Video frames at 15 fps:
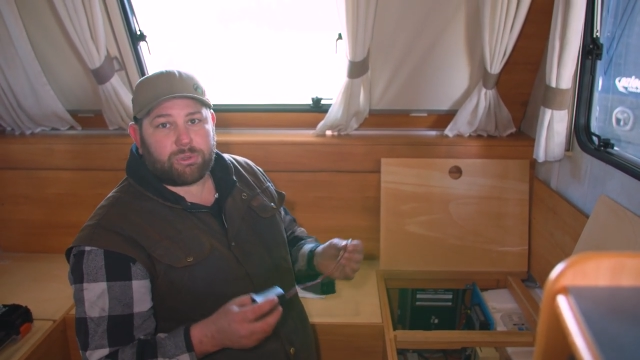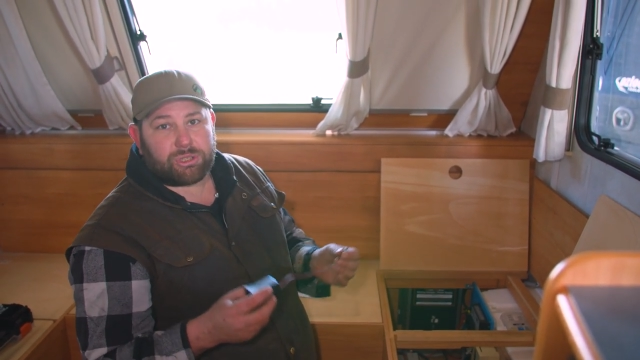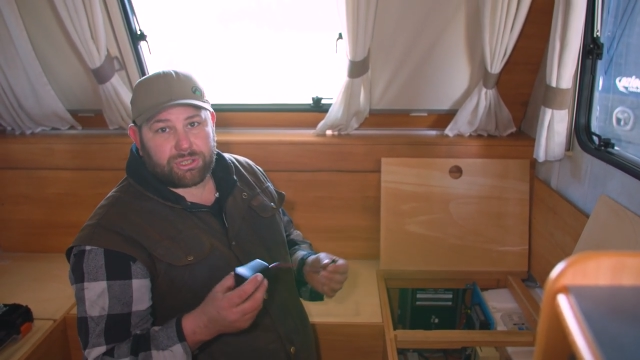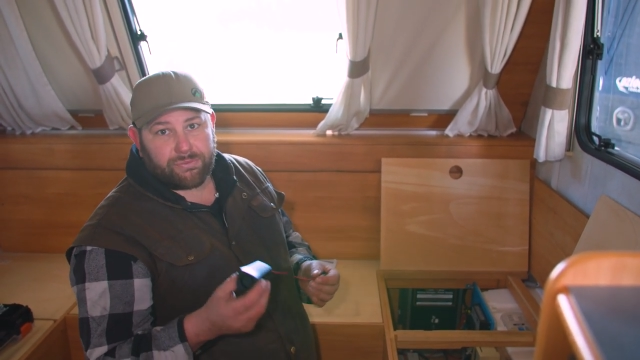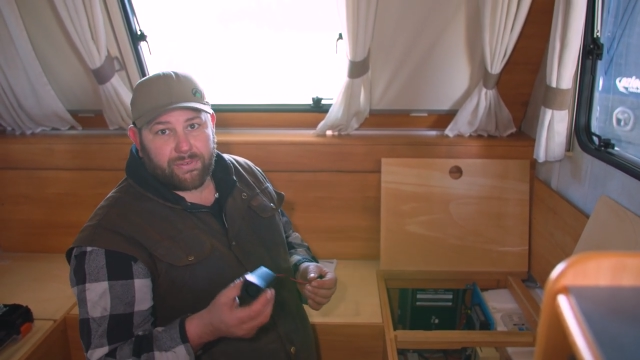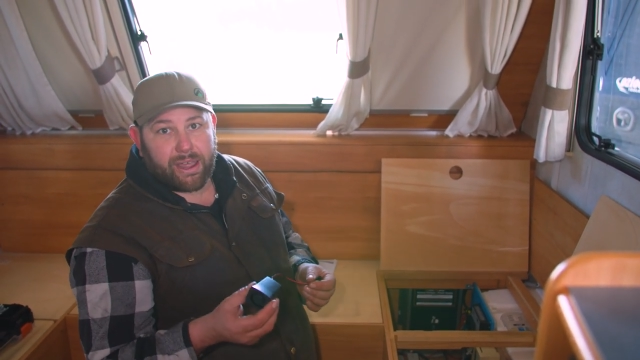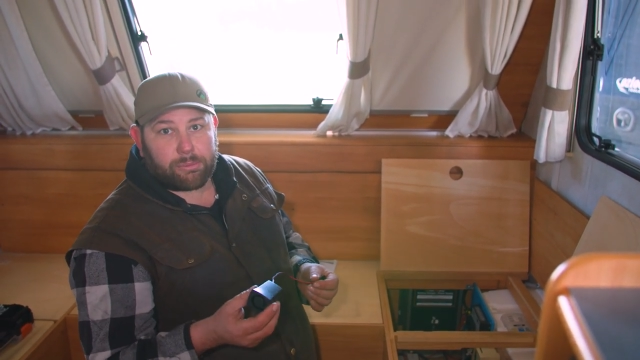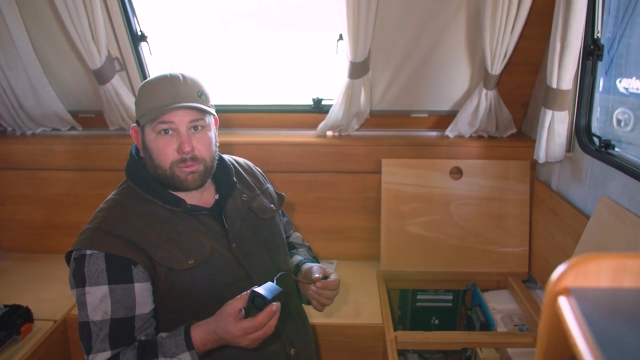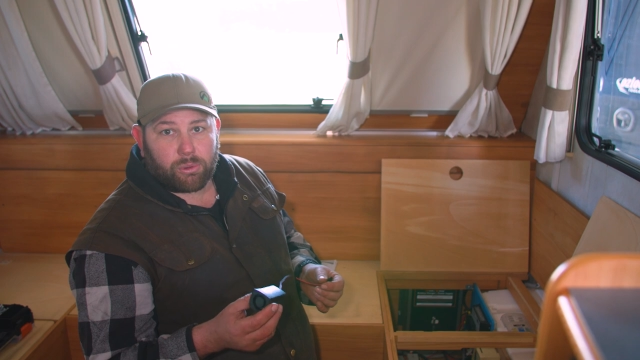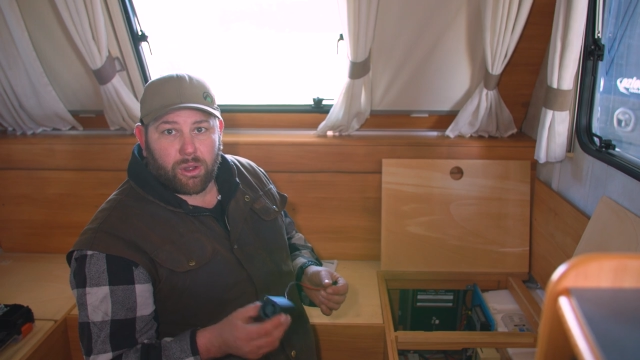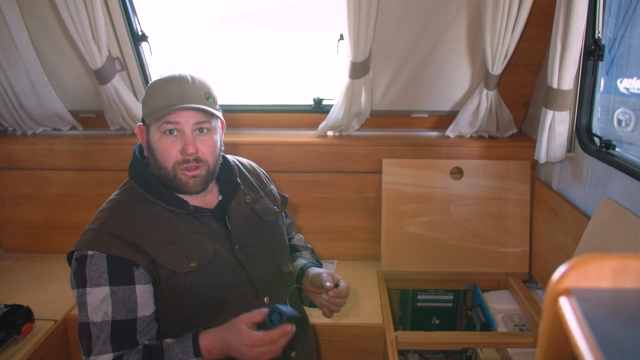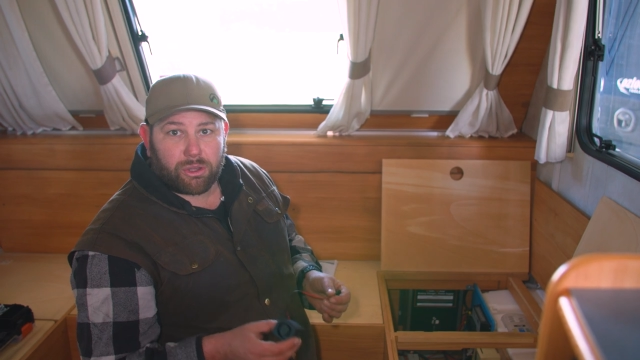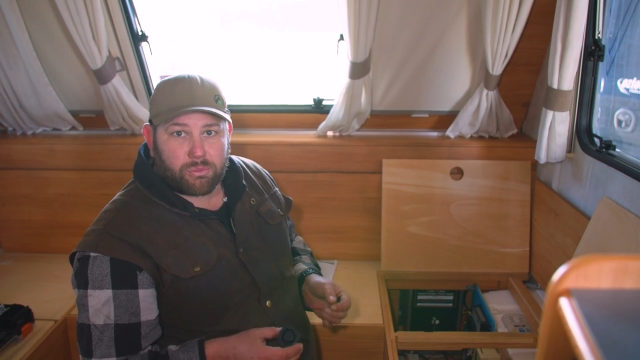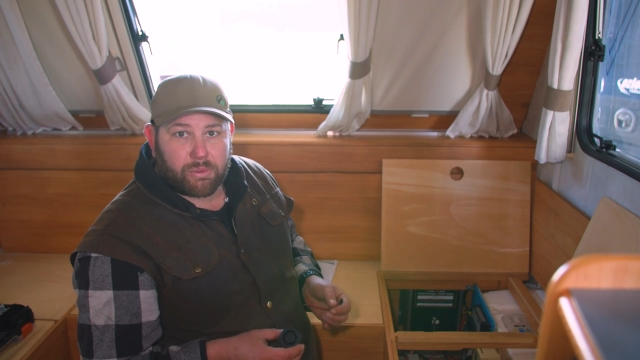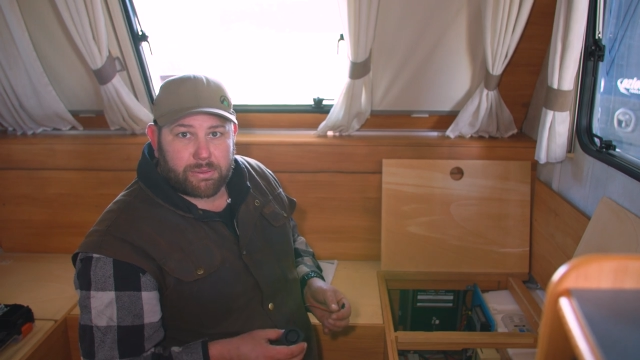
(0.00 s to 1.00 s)
which is available
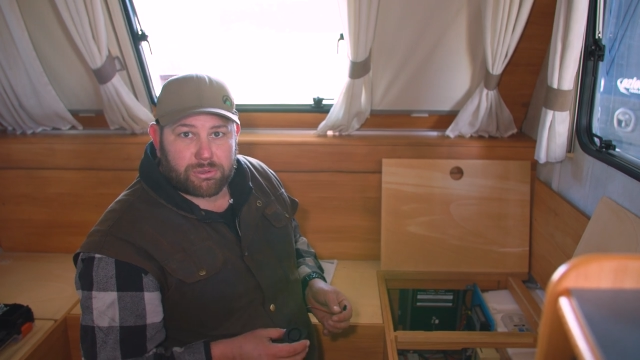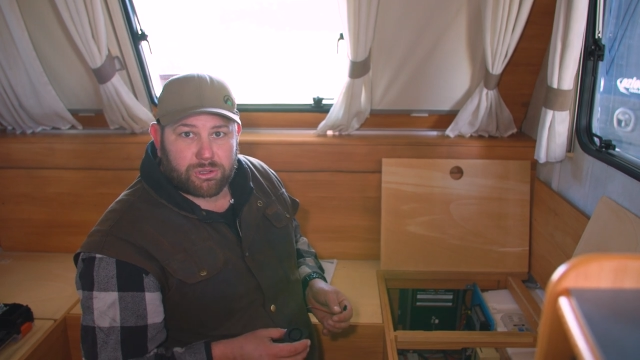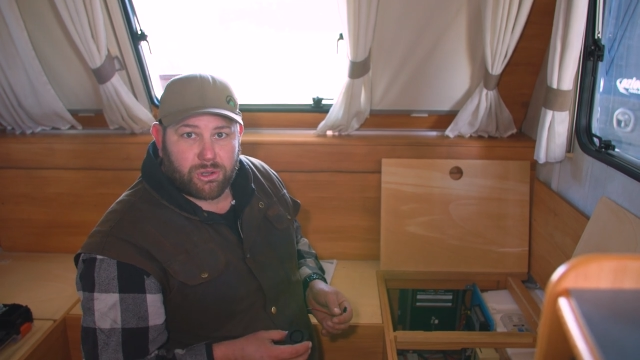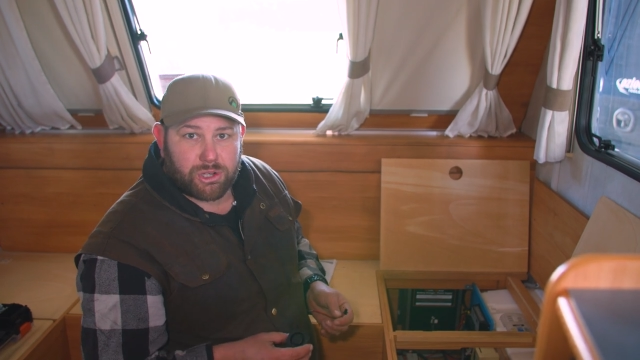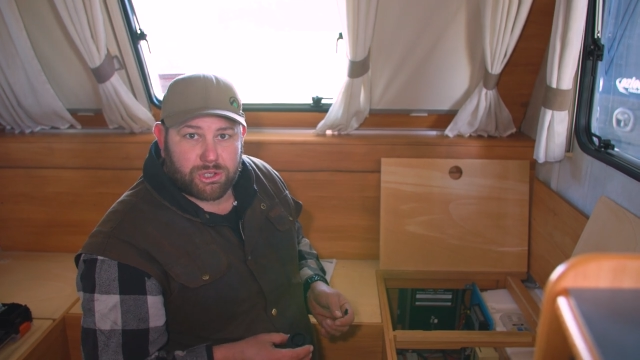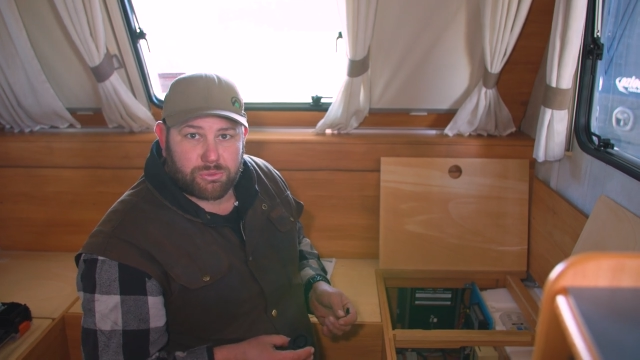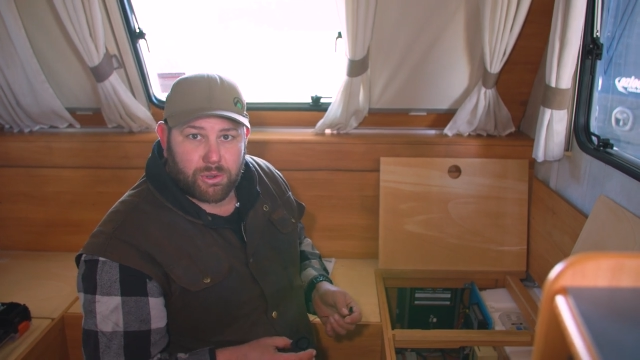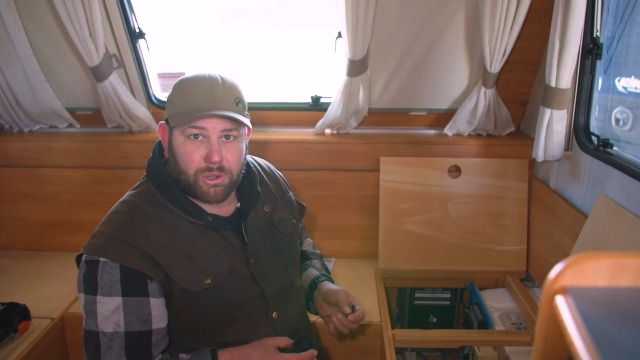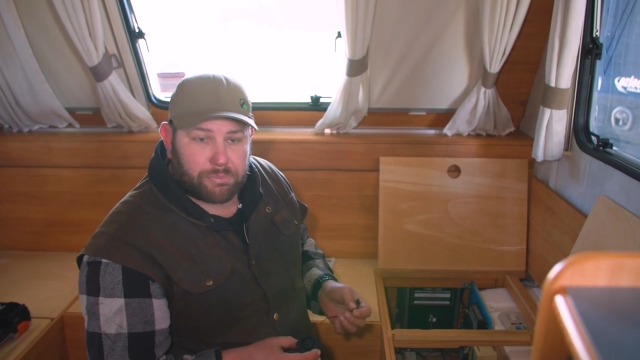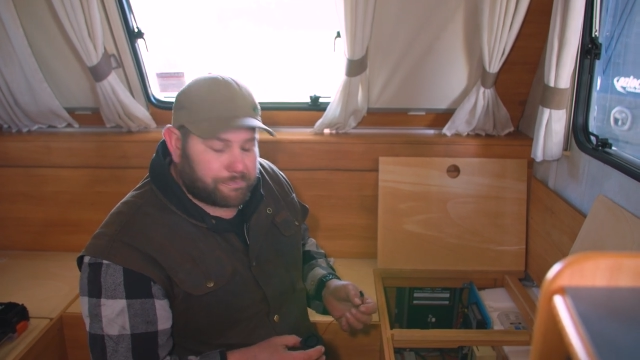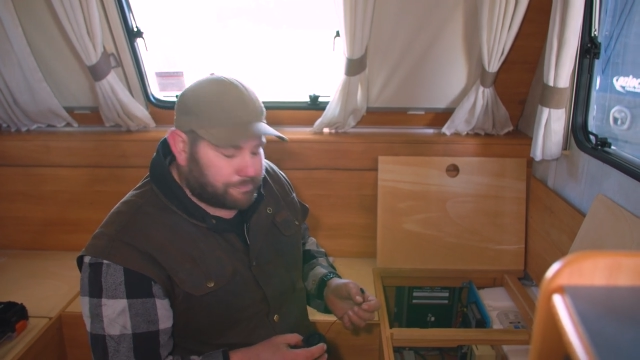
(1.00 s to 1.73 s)
on the website as well.